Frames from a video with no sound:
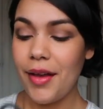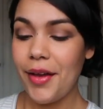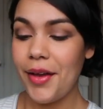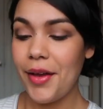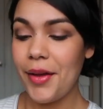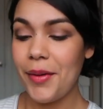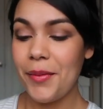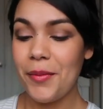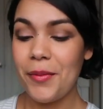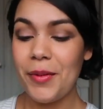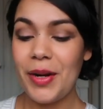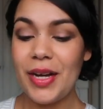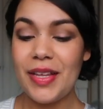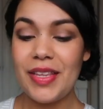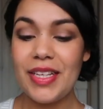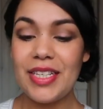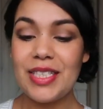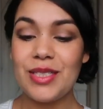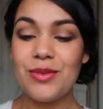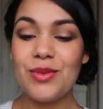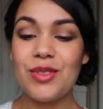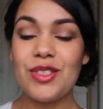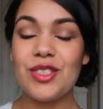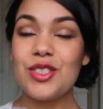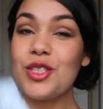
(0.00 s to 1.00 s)
Um, where
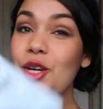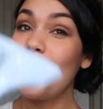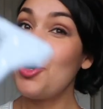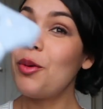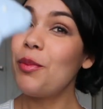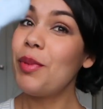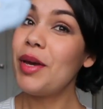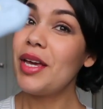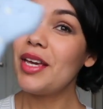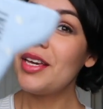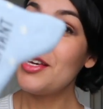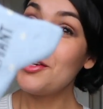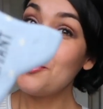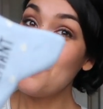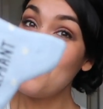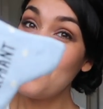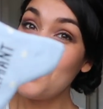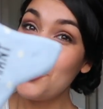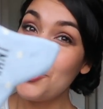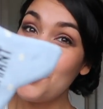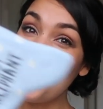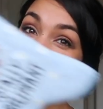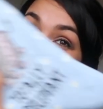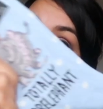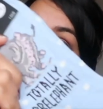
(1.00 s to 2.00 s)
this one's got pink and
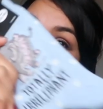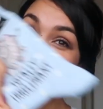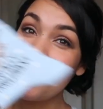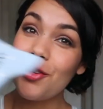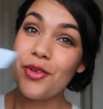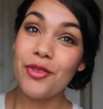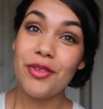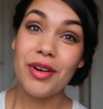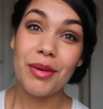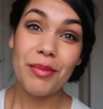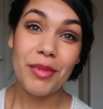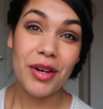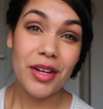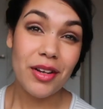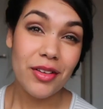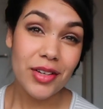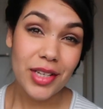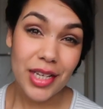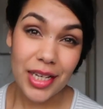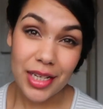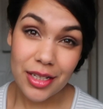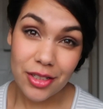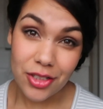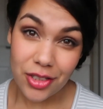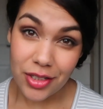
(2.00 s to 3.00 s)
blue on, or am I
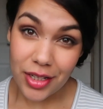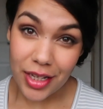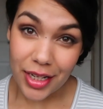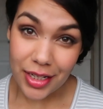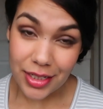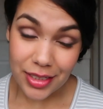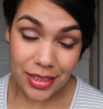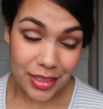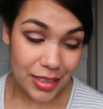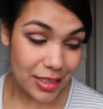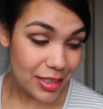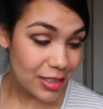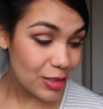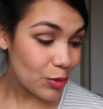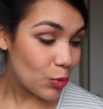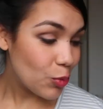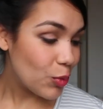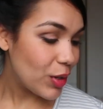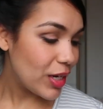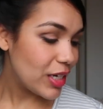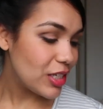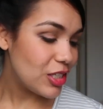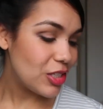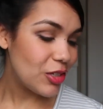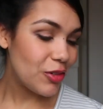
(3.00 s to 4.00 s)
looking into this
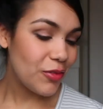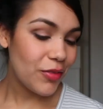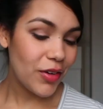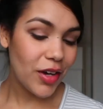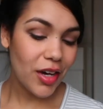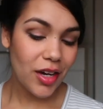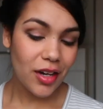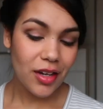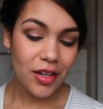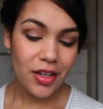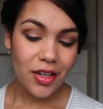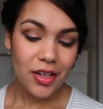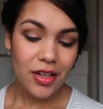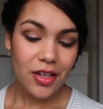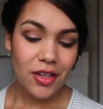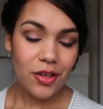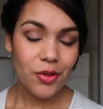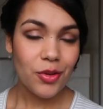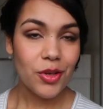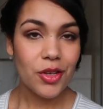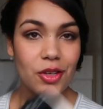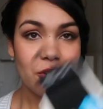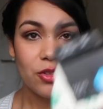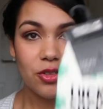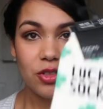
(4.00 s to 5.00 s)
way too far?
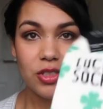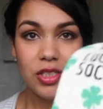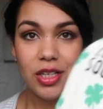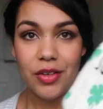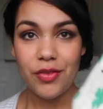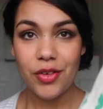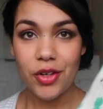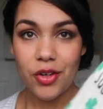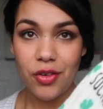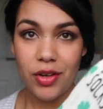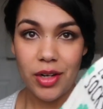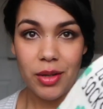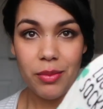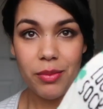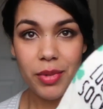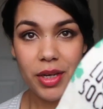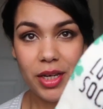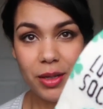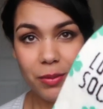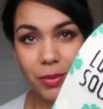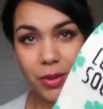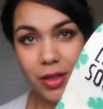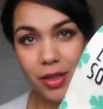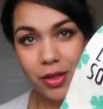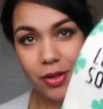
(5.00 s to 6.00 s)
We could just have a green
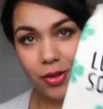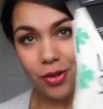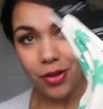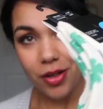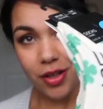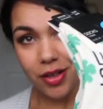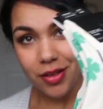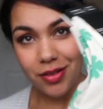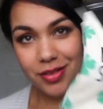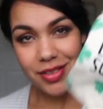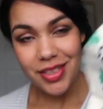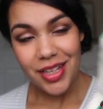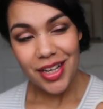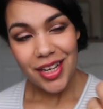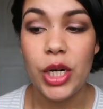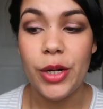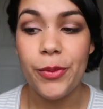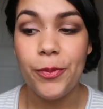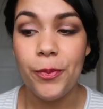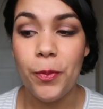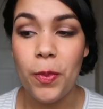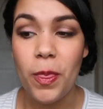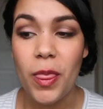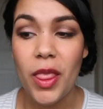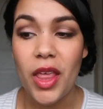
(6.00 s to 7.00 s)
baby, who knows?
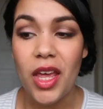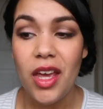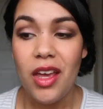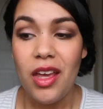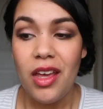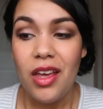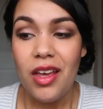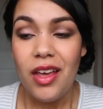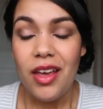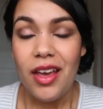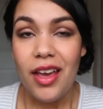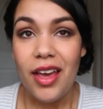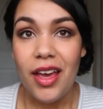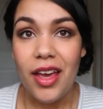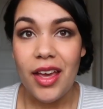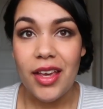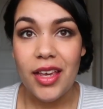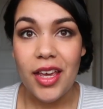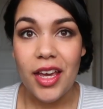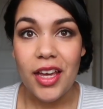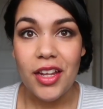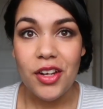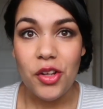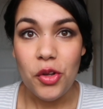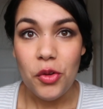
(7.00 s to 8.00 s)
But
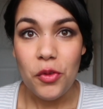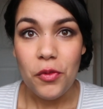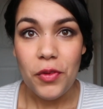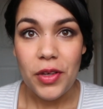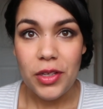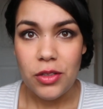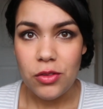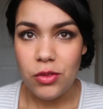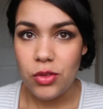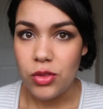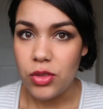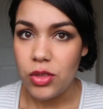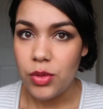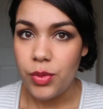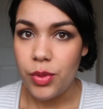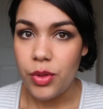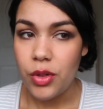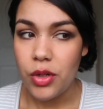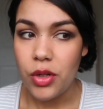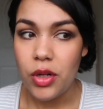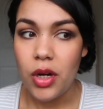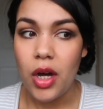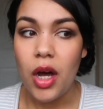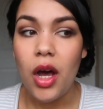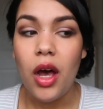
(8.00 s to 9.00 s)
again, thanks for your
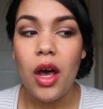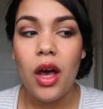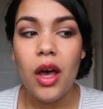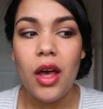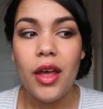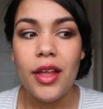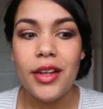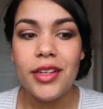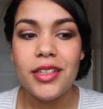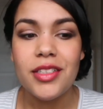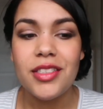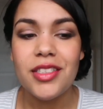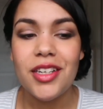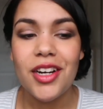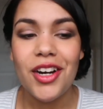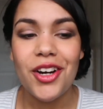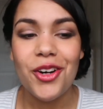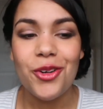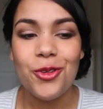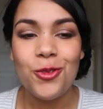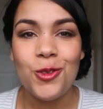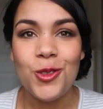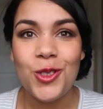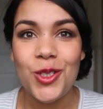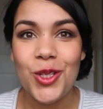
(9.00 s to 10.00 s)
support, and
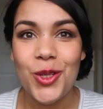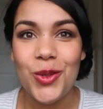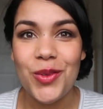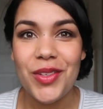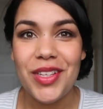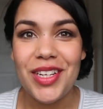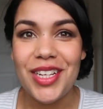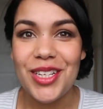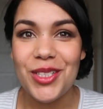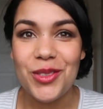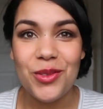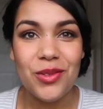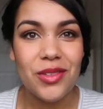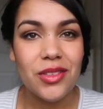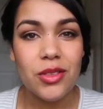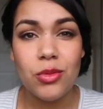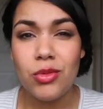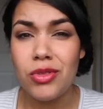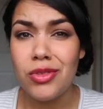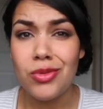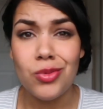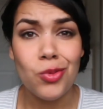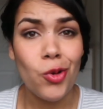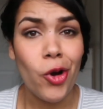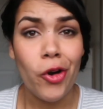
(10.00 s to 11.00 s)
I'll see you in the next one, because
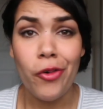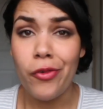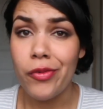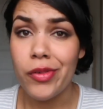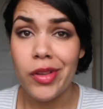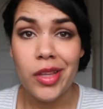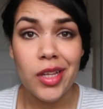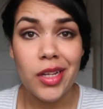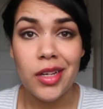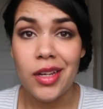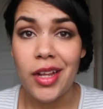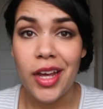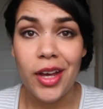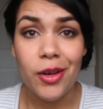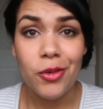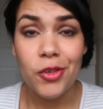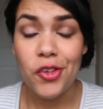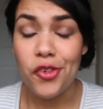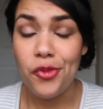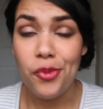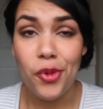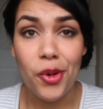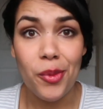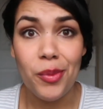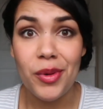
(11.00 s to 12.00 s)
I'm just waffling now.
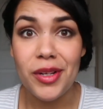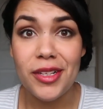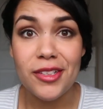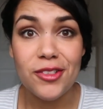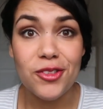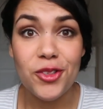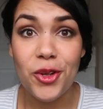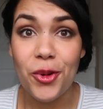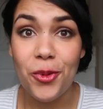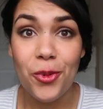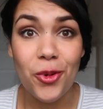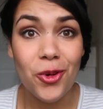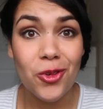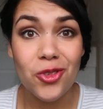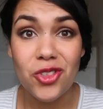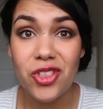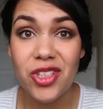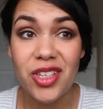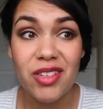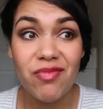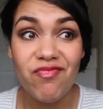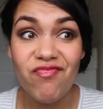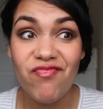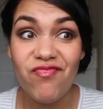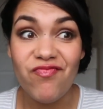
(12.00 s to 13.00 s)
You've probably stopped
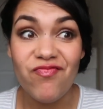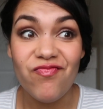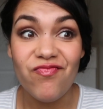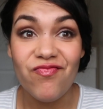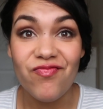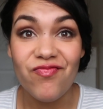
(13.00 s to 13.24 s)
watching.